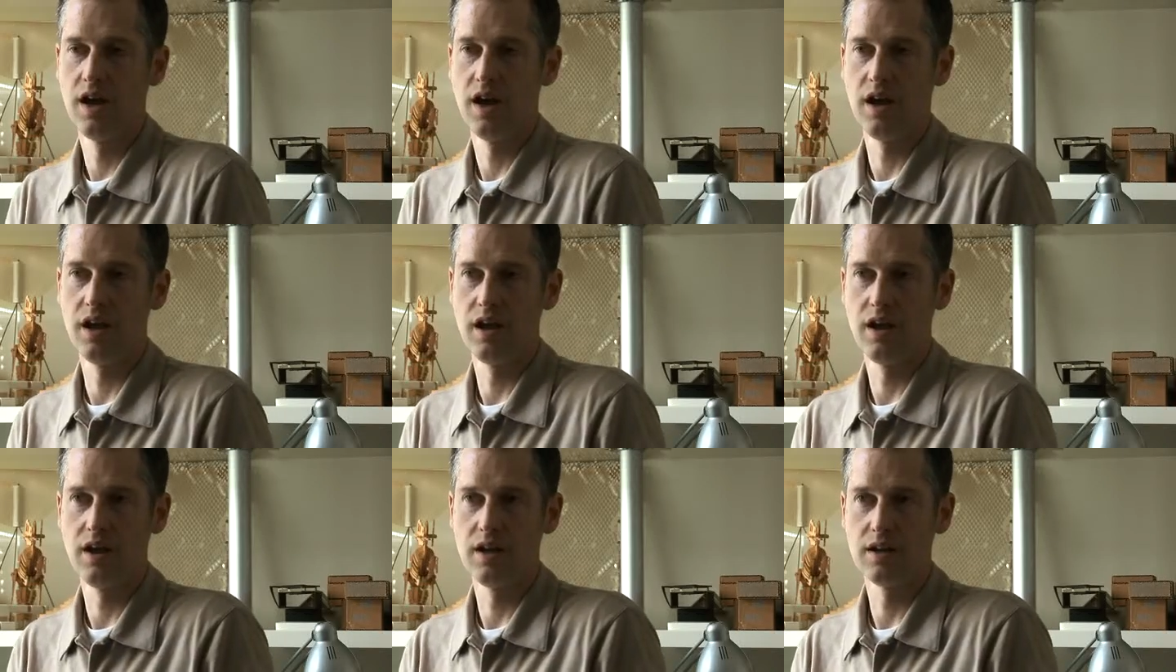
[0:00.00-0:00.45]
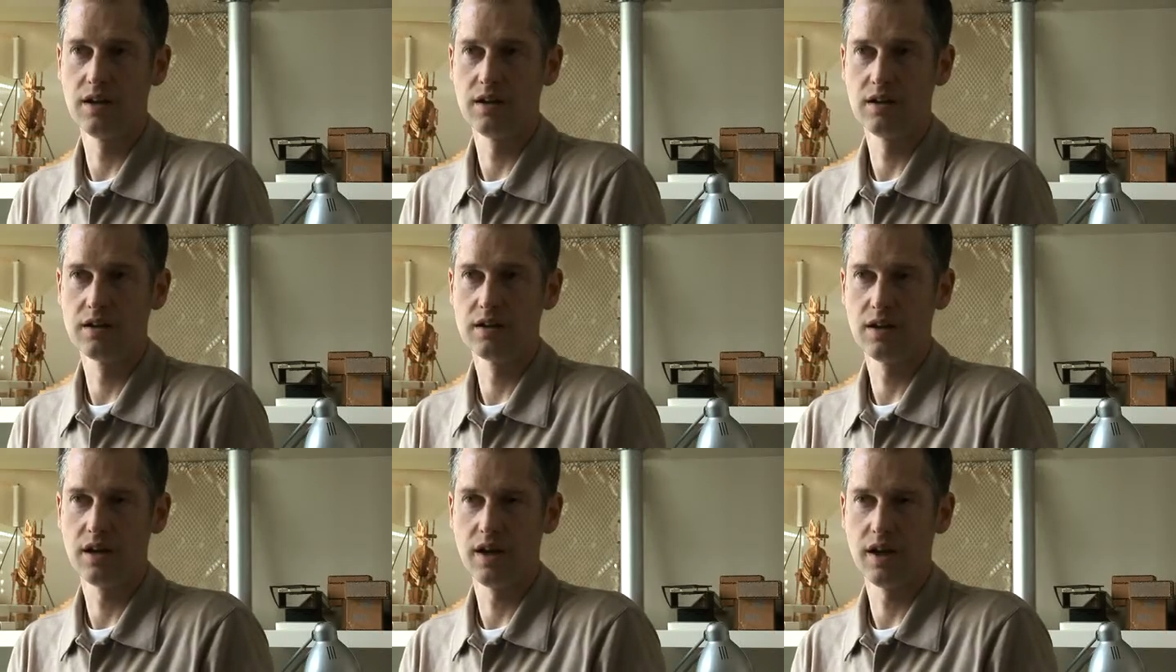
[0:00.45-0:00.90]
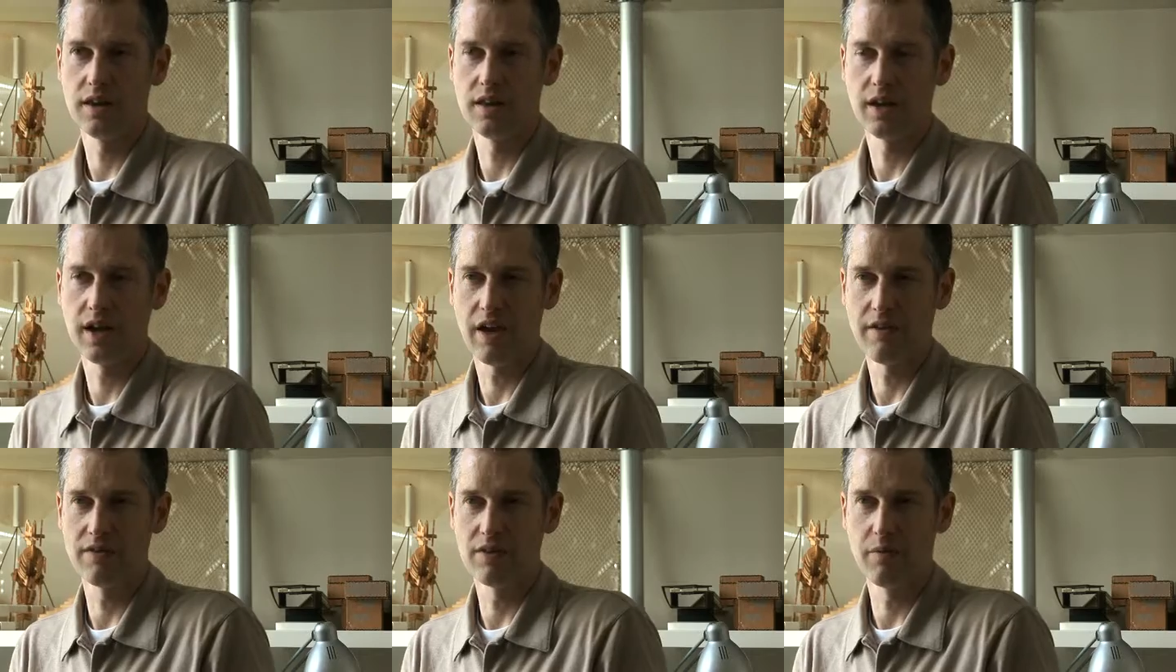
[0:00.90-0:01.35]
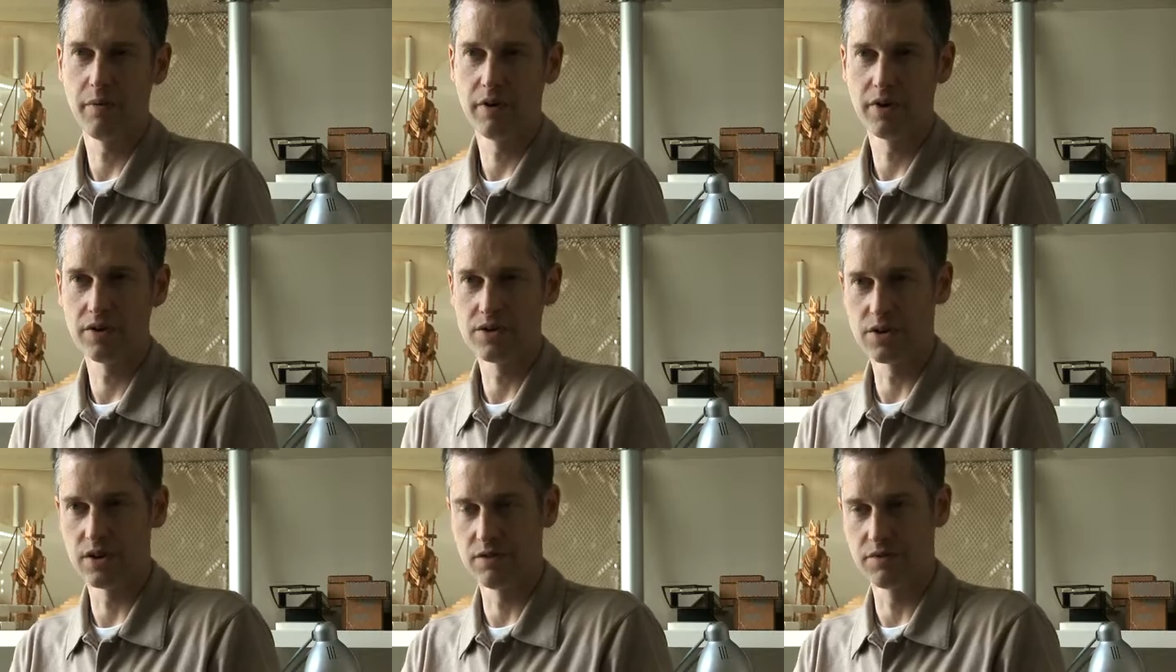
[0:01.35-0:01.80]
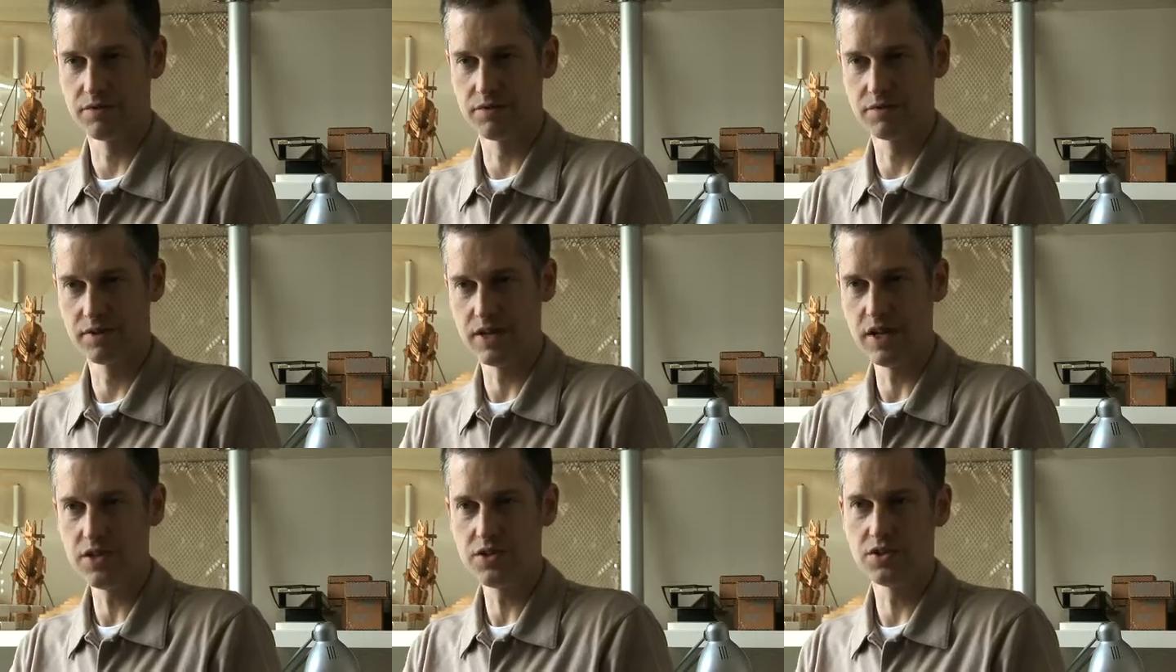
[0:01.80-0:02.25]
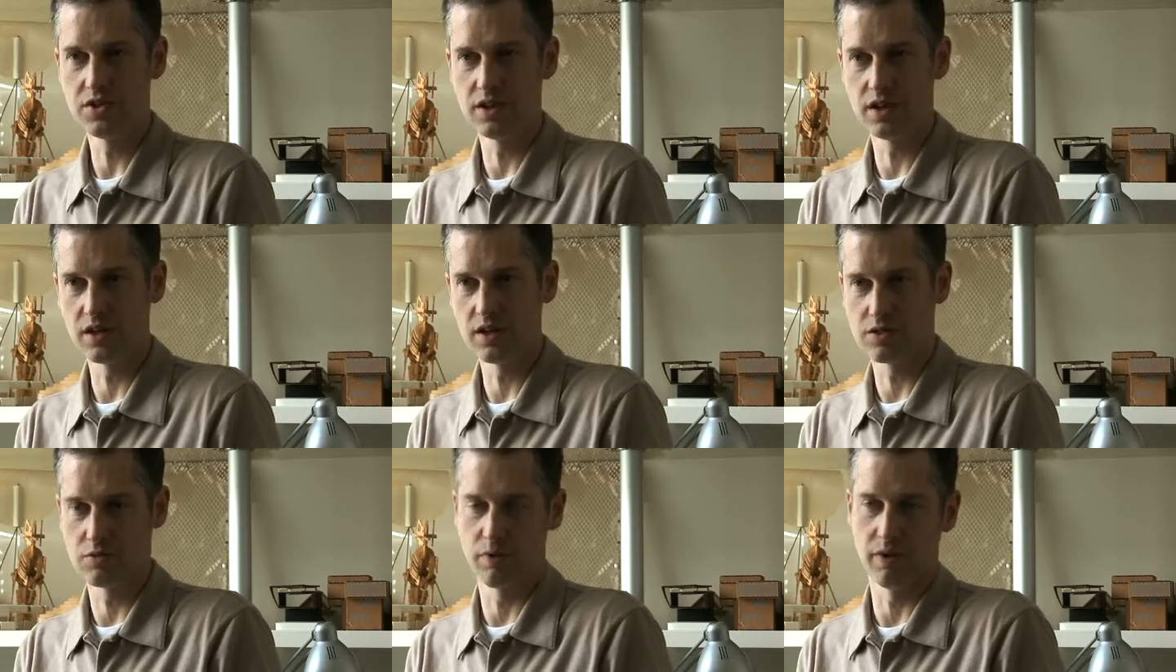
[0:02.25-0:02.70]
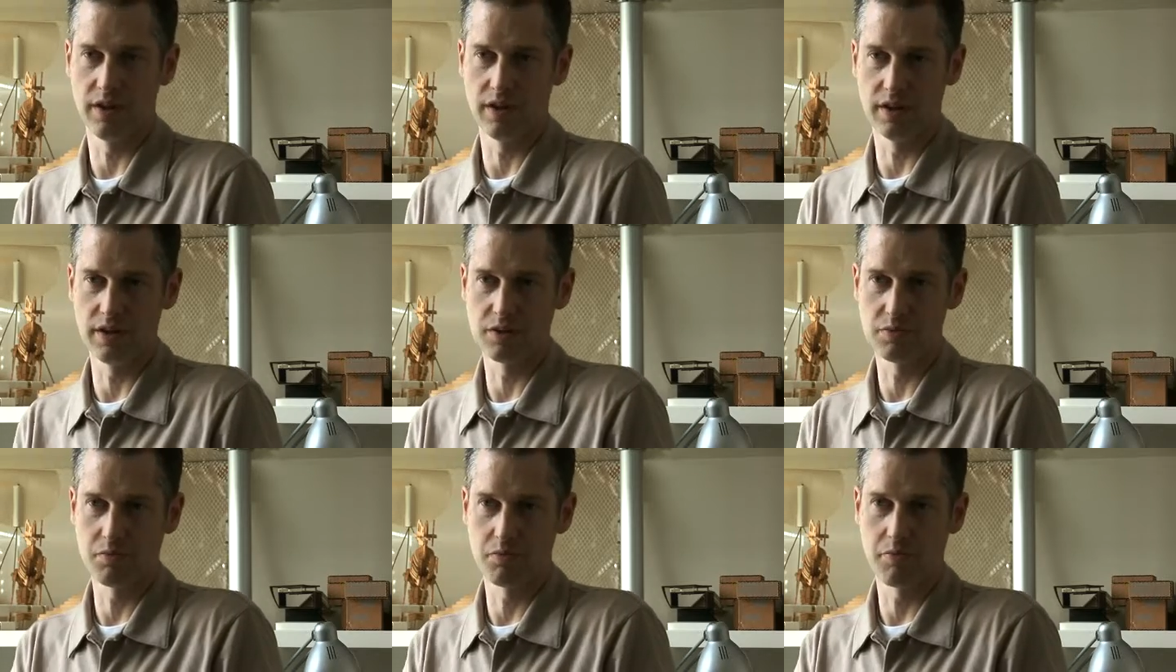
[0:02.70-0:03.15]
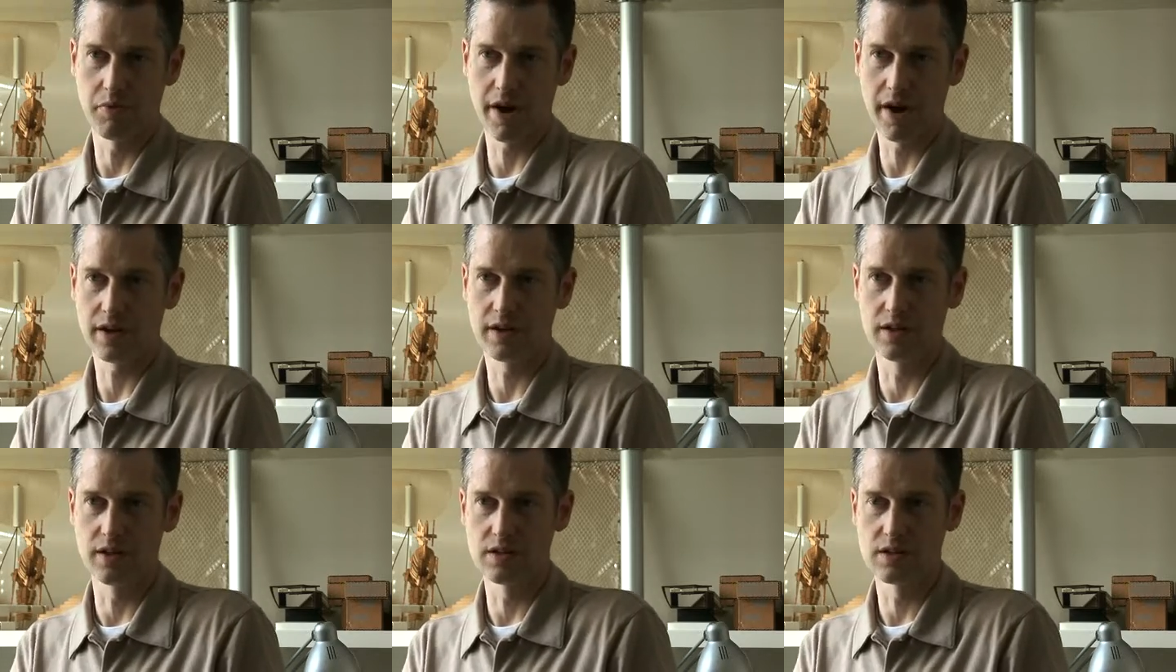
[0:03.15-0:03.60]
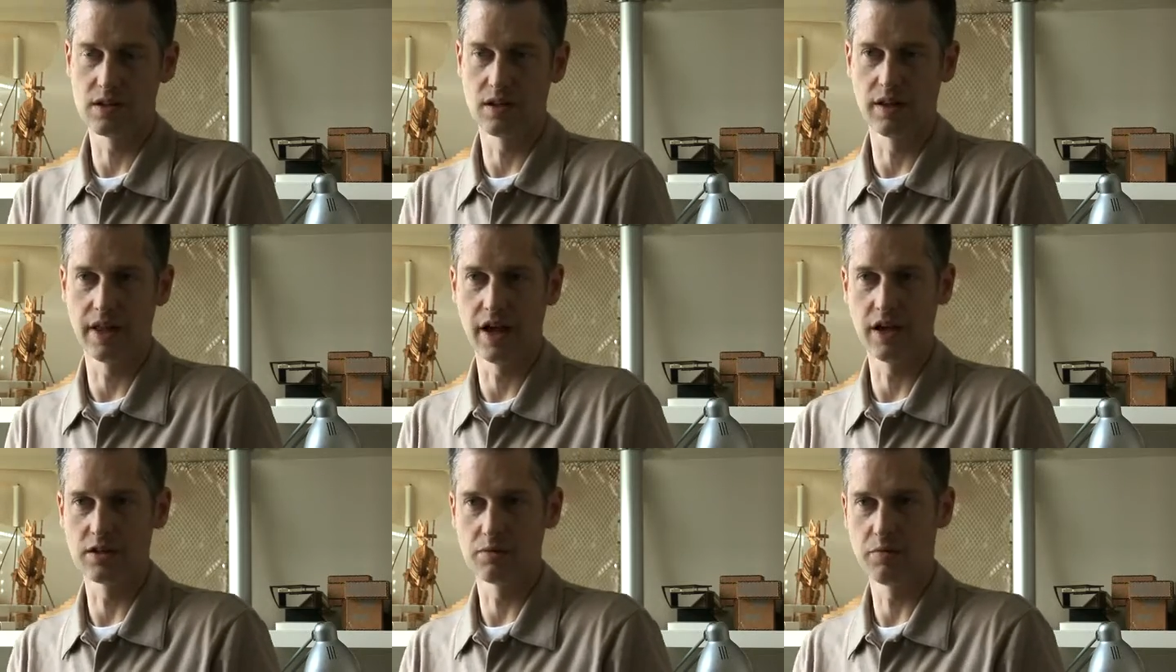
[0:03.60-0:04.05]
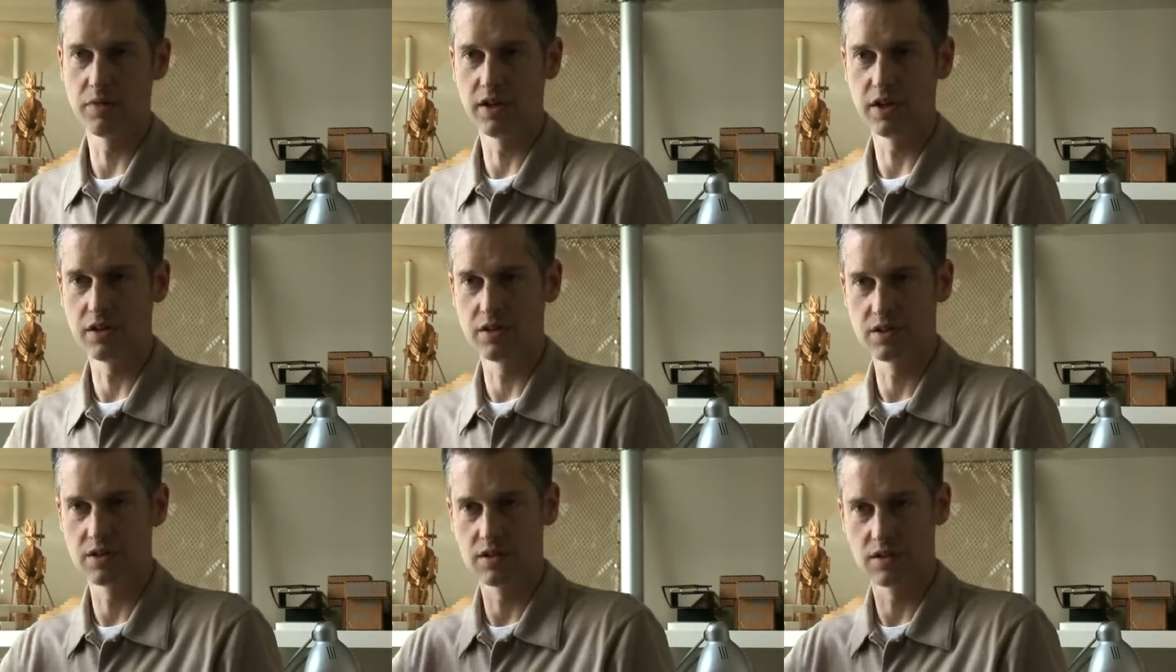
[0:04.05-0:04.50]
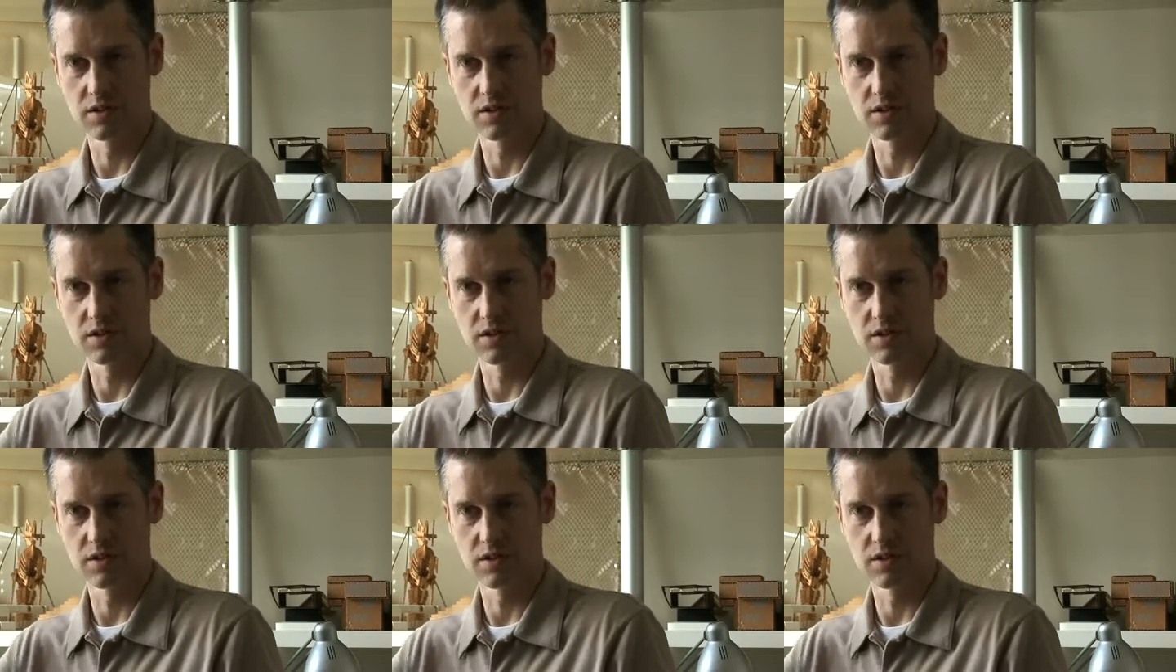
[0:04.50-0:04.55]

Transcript: and I think having the marriage of teaching as well as practice allows me to